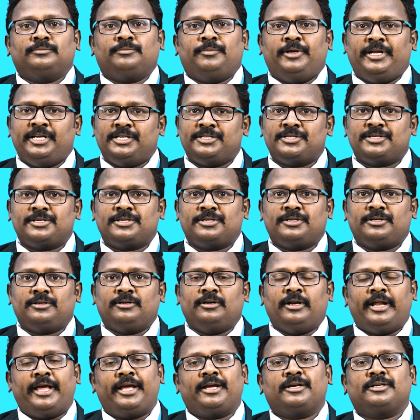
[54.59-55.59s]
please
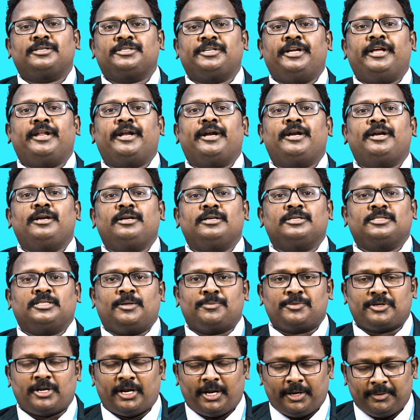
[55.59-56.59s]
like, share and
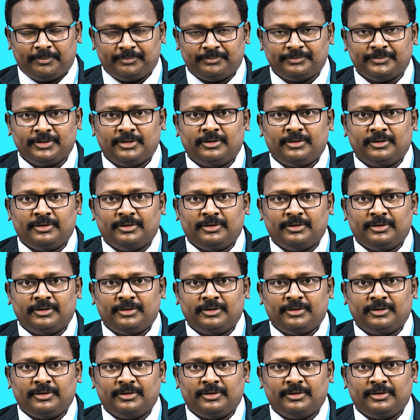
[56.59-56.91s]
subscribe.